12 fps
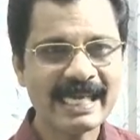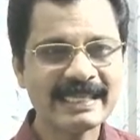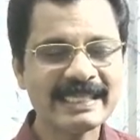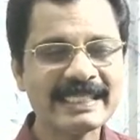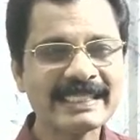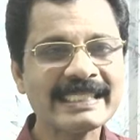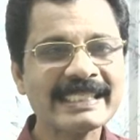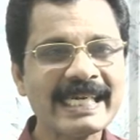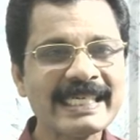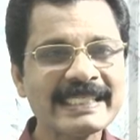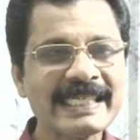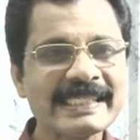Such
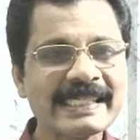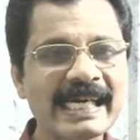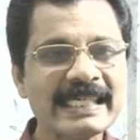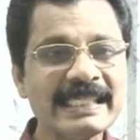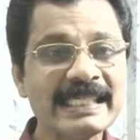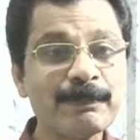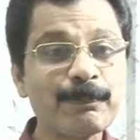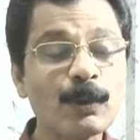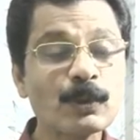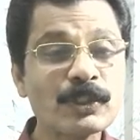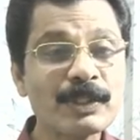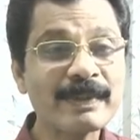condition is called
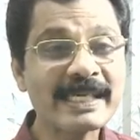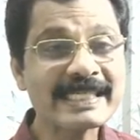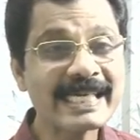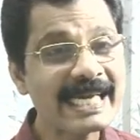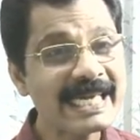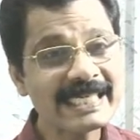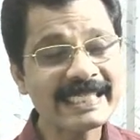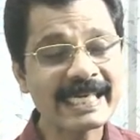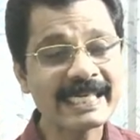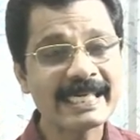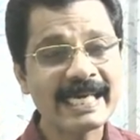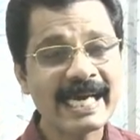diplostomenous condition.
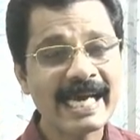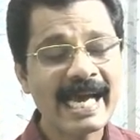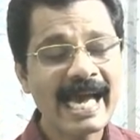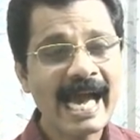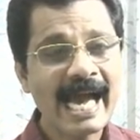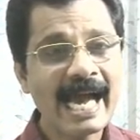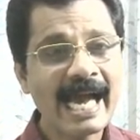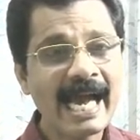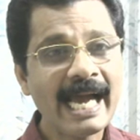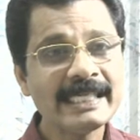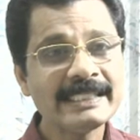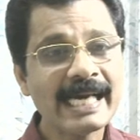
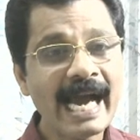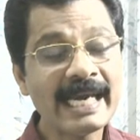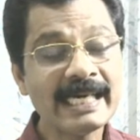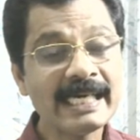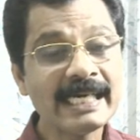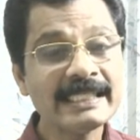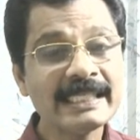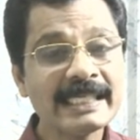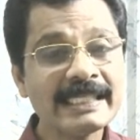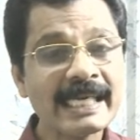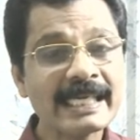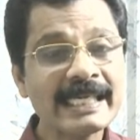And another
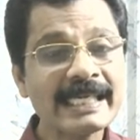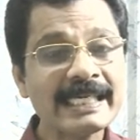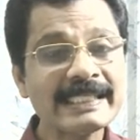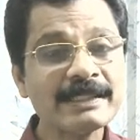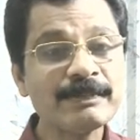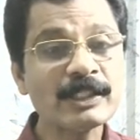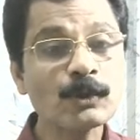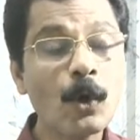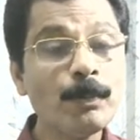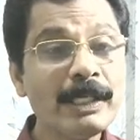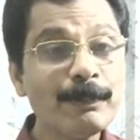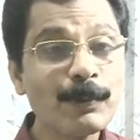technical term is
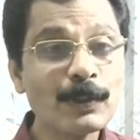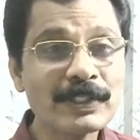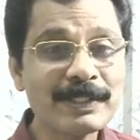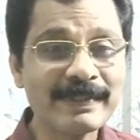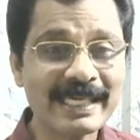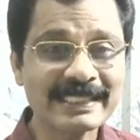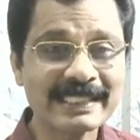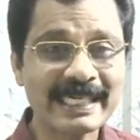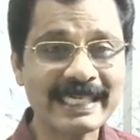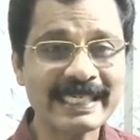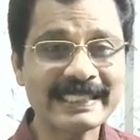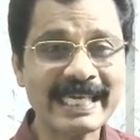obdiplostomenous
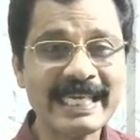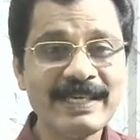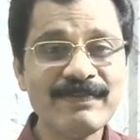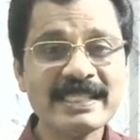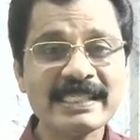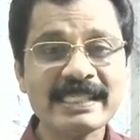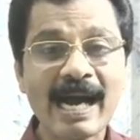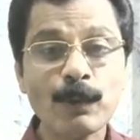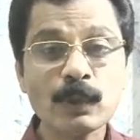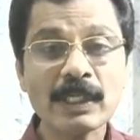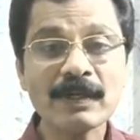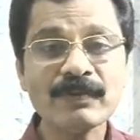condition, in which the
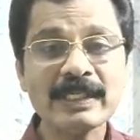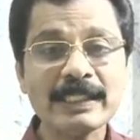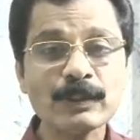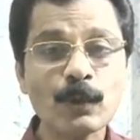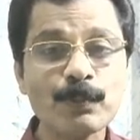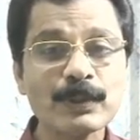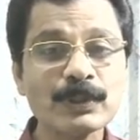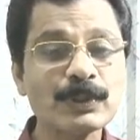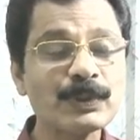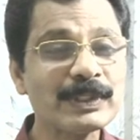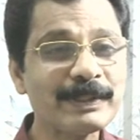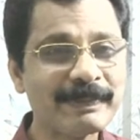outer whorl is
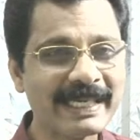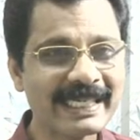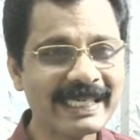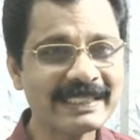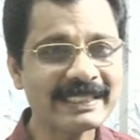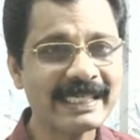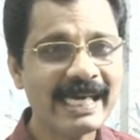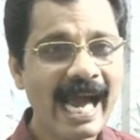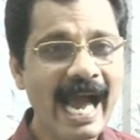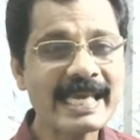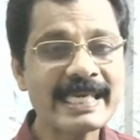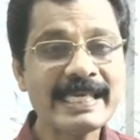opposite to the petals
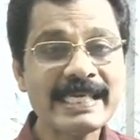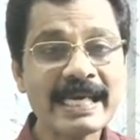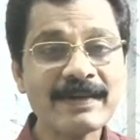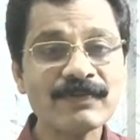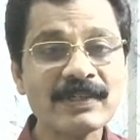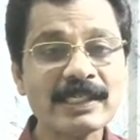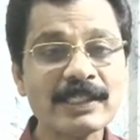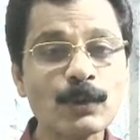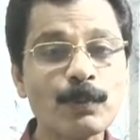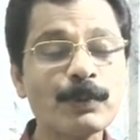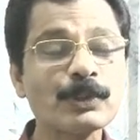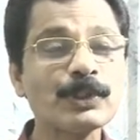and inner whorl is
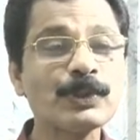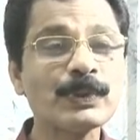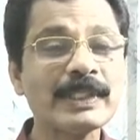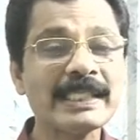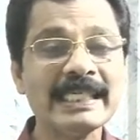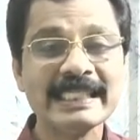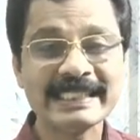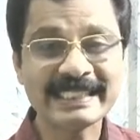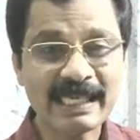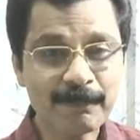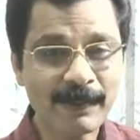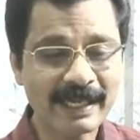opposite to the
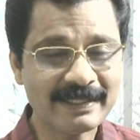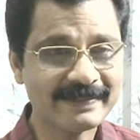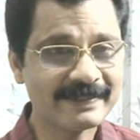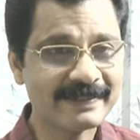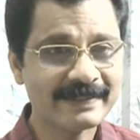sepals.